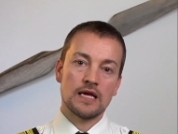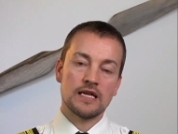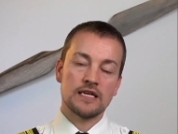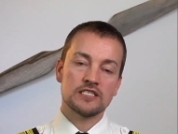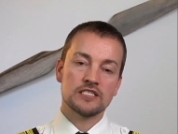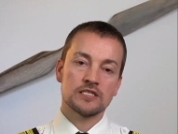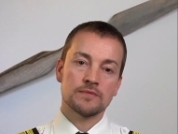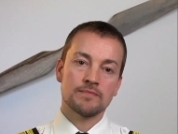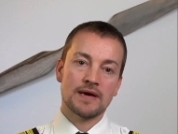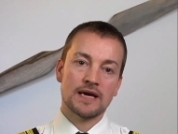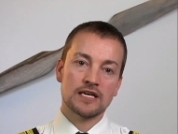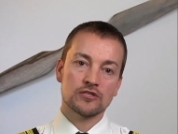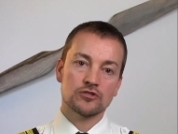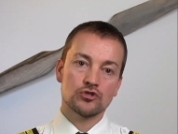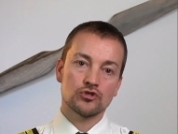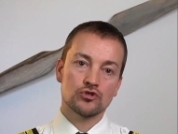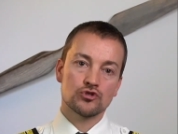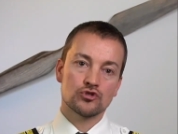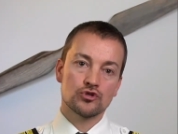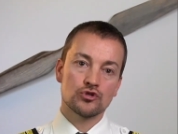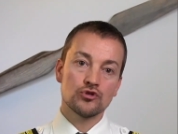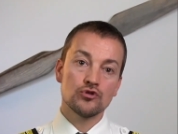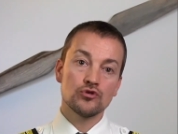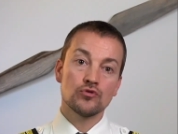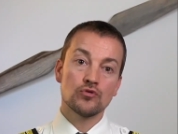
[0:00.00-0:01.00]
Engine master
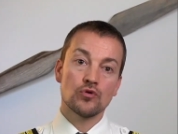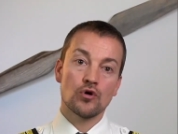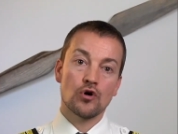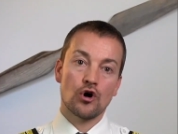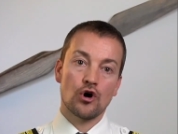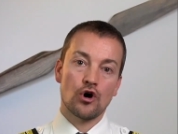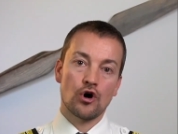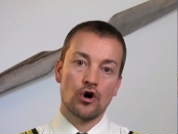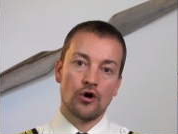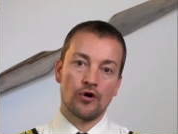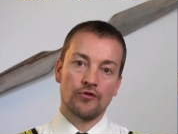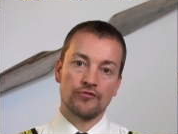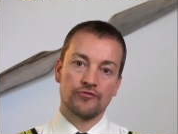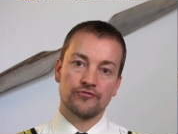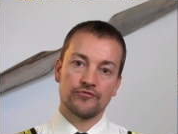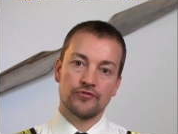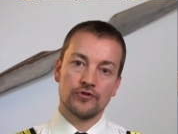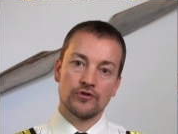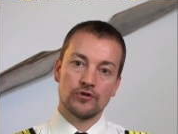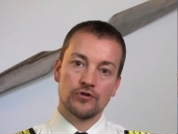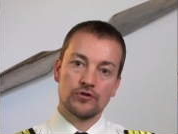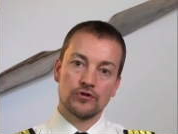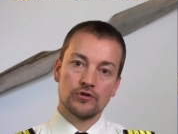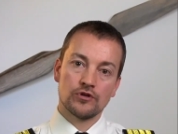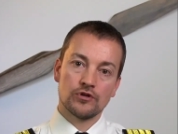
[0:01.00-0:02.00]
two, off.
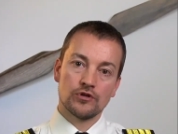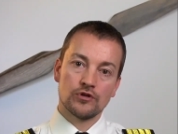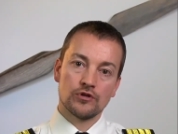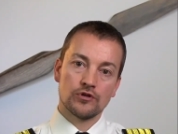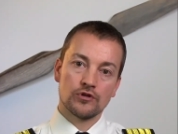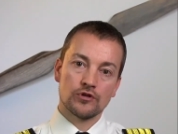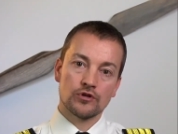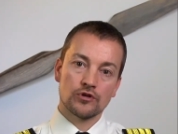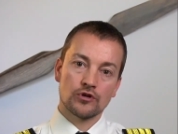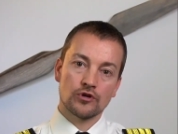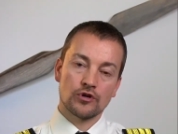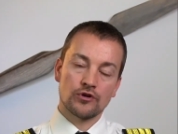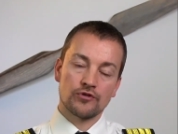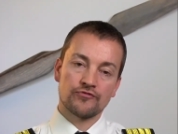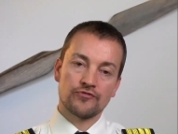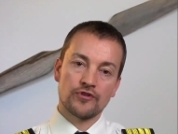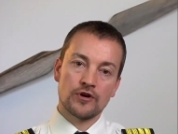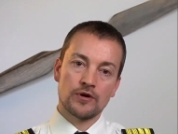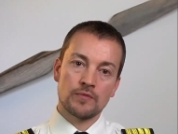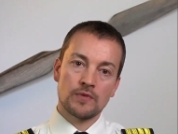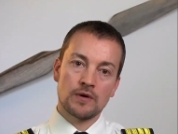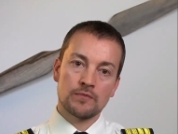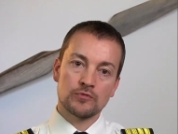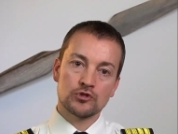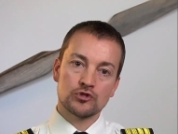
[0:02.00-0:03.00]

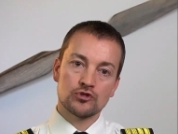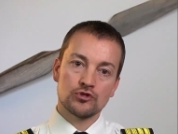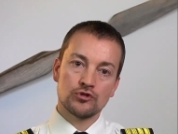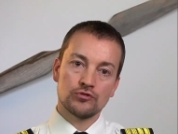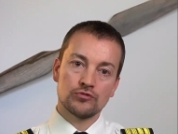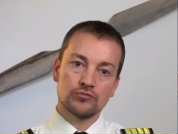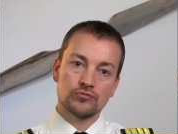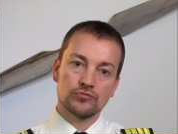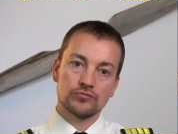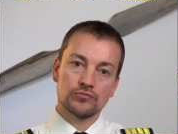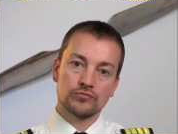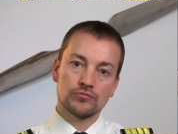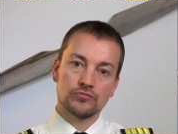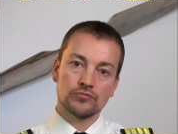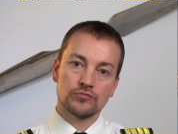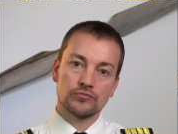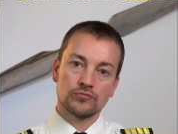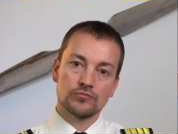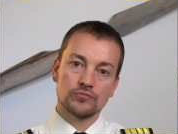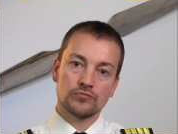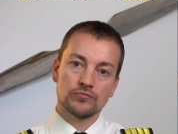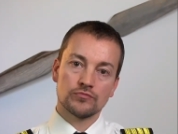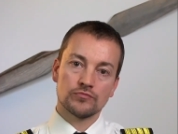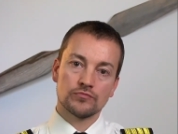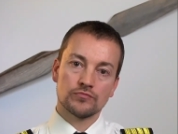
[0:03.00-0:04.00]
Confirm number two.
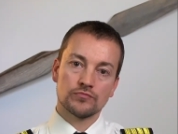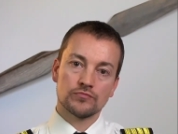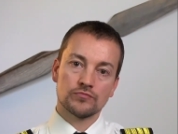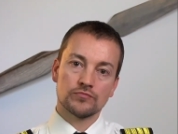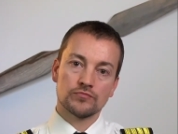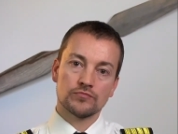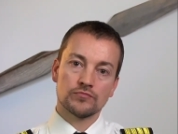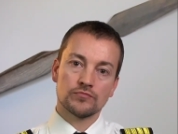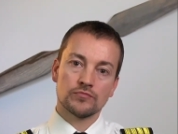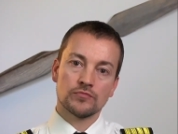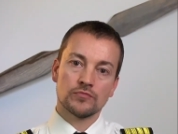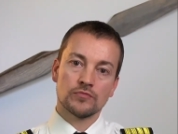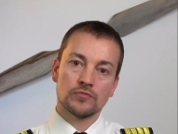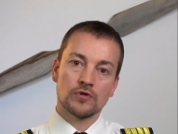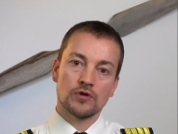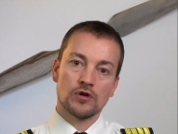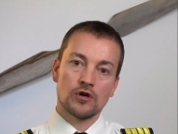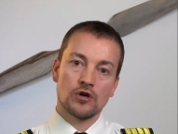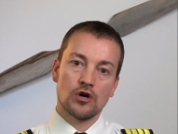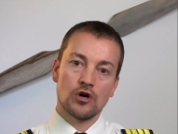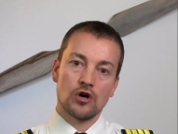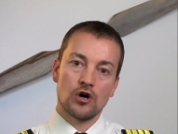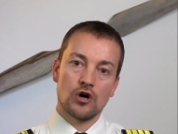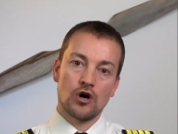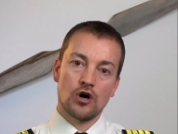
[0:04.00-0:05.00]
Confirm.
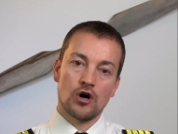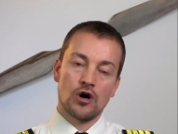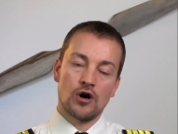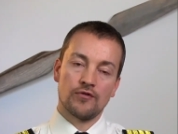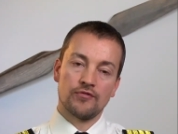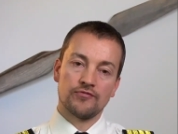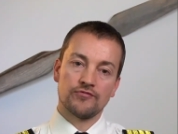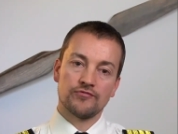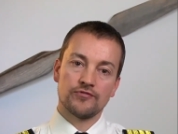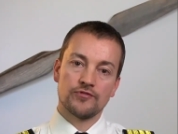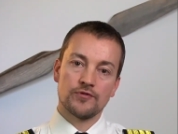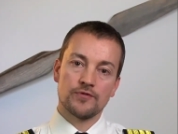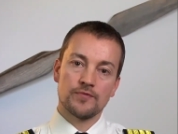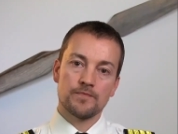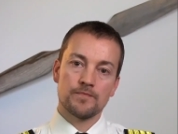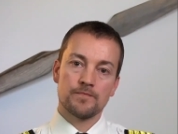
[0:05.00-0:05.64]
Off.